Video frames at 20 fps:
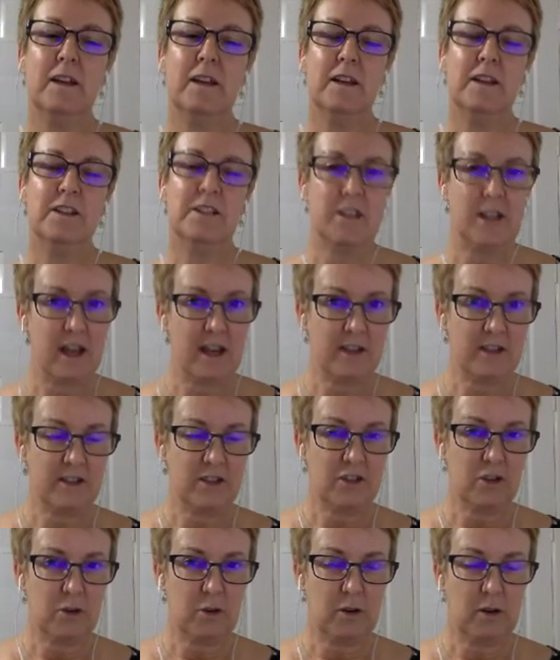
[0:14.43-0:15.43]
Today's
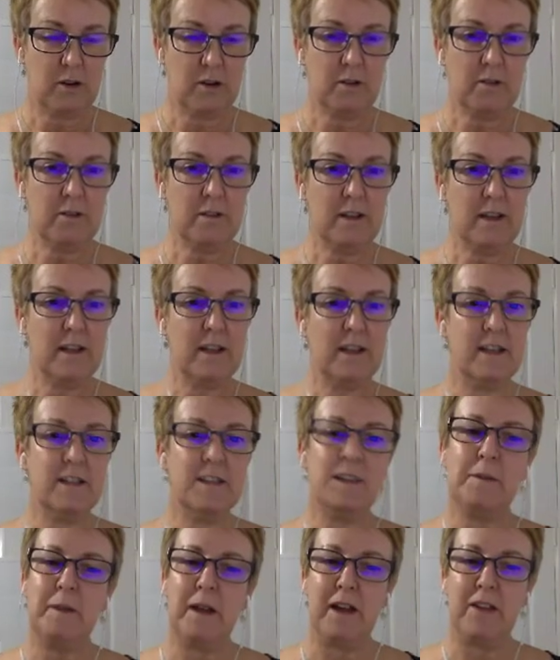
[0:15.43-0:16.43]
tutorial is
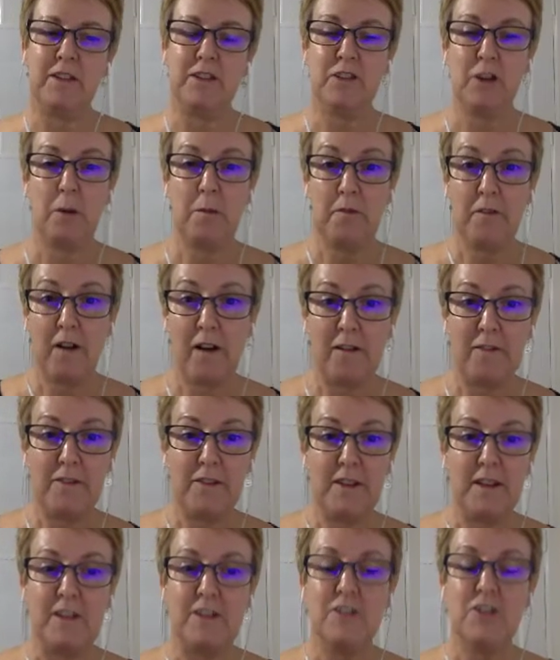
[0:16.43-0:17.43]
about the top 5
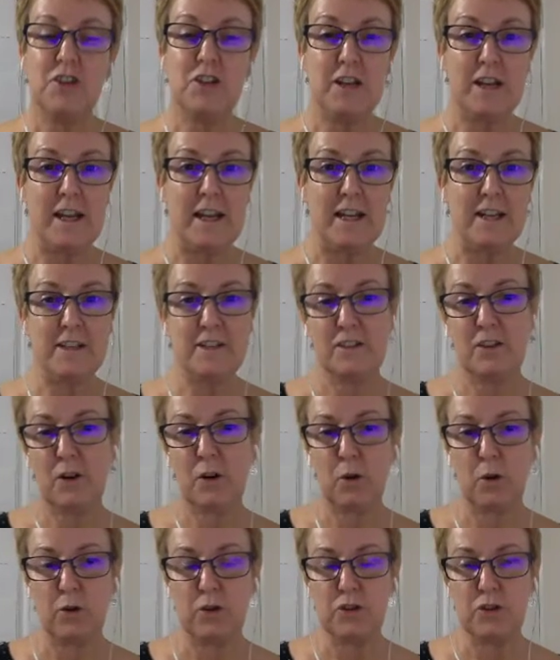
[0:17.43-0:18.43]
things you need to
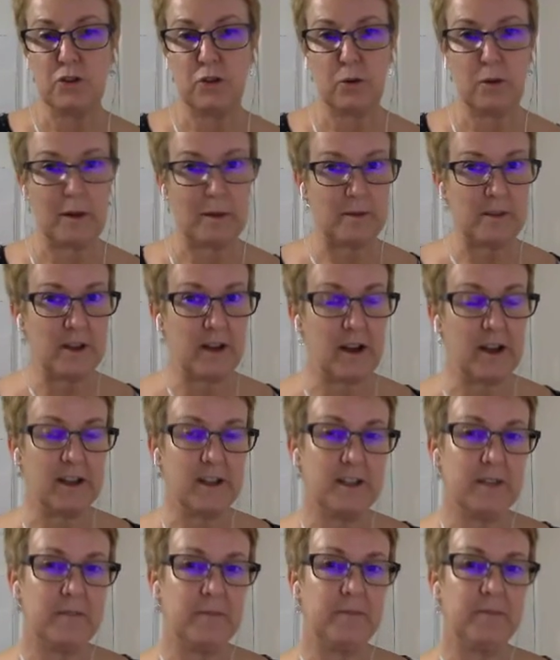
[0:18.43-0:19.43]
launch your website.
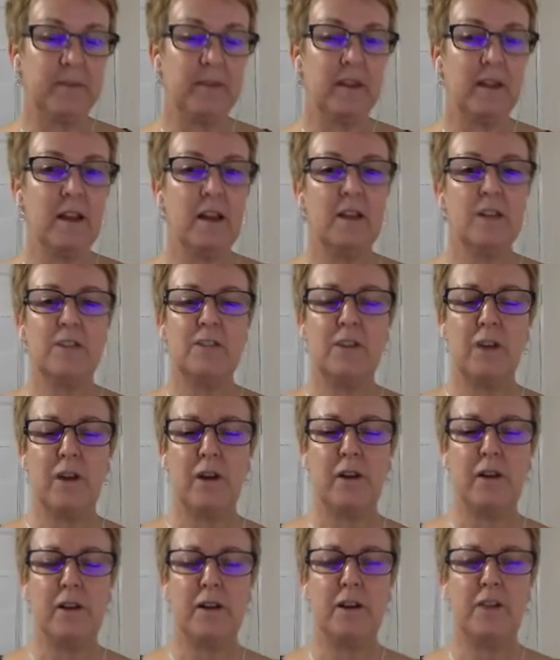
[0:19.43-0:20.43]

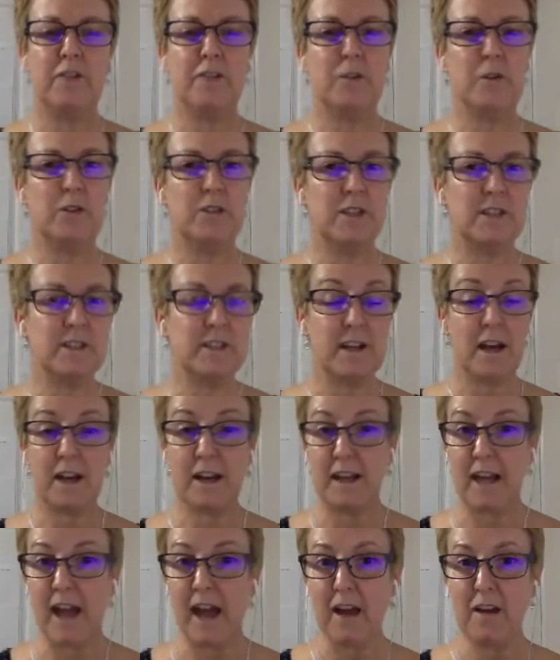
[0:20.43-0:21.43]
So if you're just
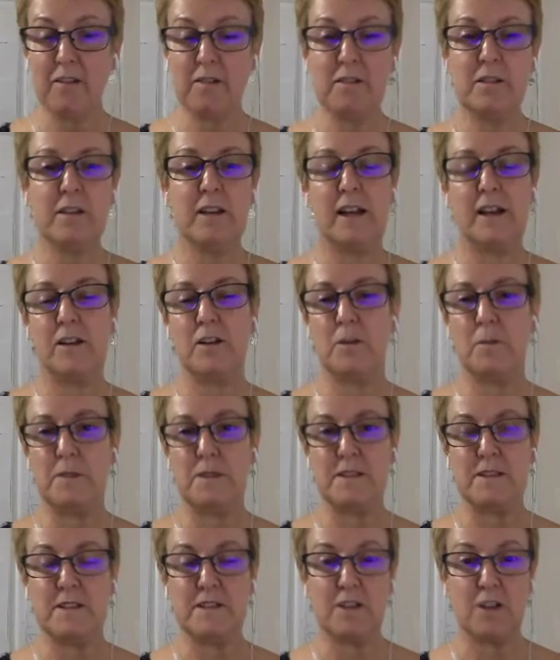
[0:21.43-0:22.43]
starting out, getting your
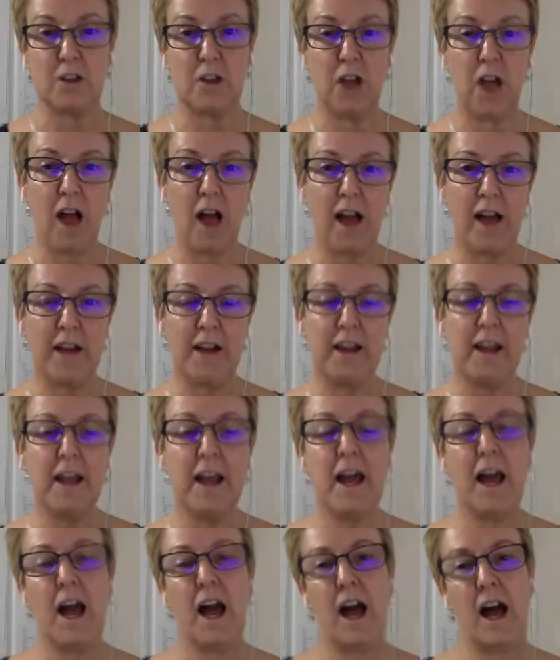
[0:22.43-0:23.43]
business online,
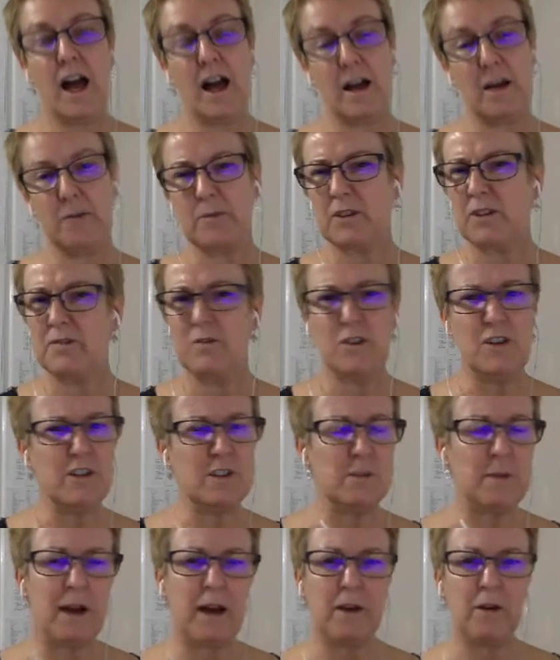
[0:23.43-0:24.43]
confused
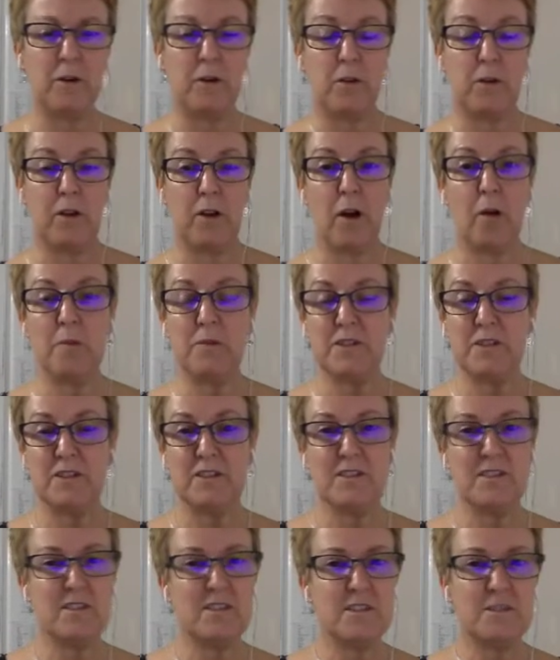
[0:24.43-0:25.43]
about all the
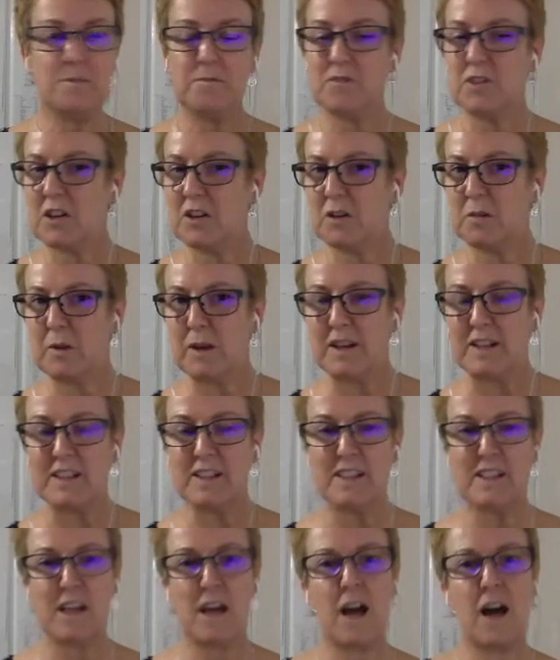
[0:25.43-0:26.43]
options, don't know where to
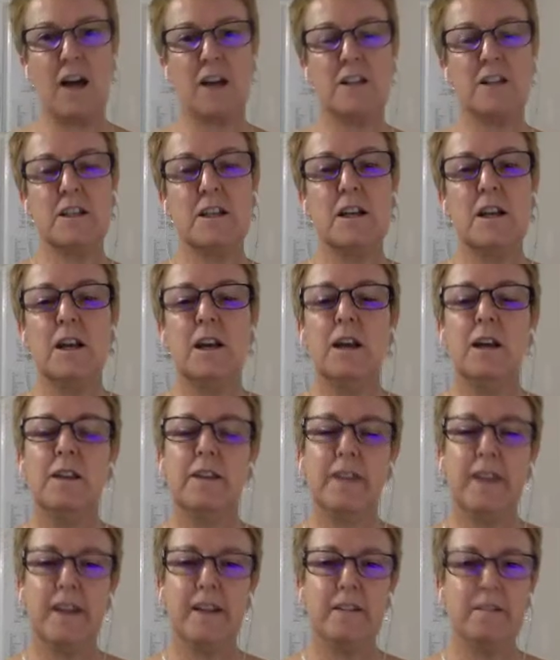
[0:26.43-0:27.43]
start,
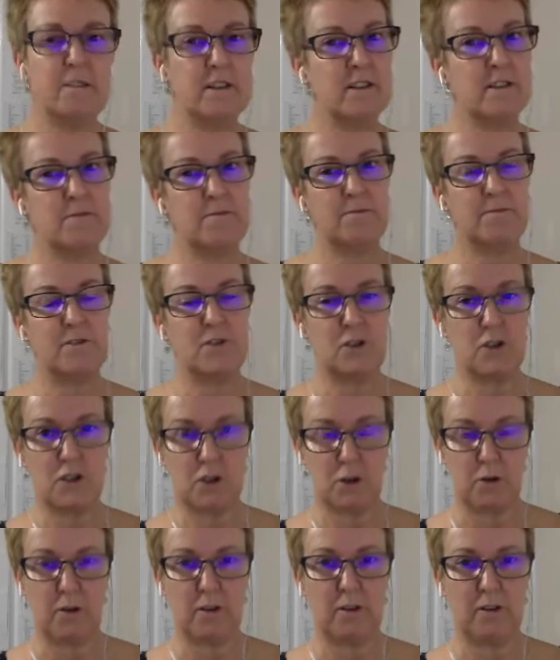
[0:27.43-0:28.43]
then this
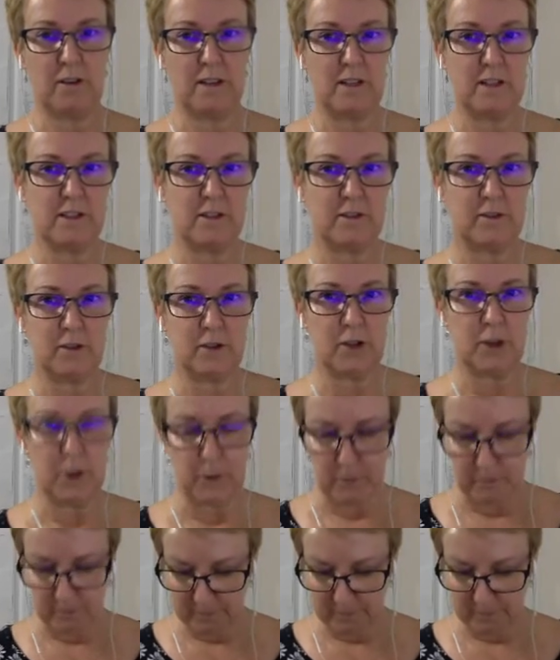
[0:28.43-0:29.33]
tutorial is for you.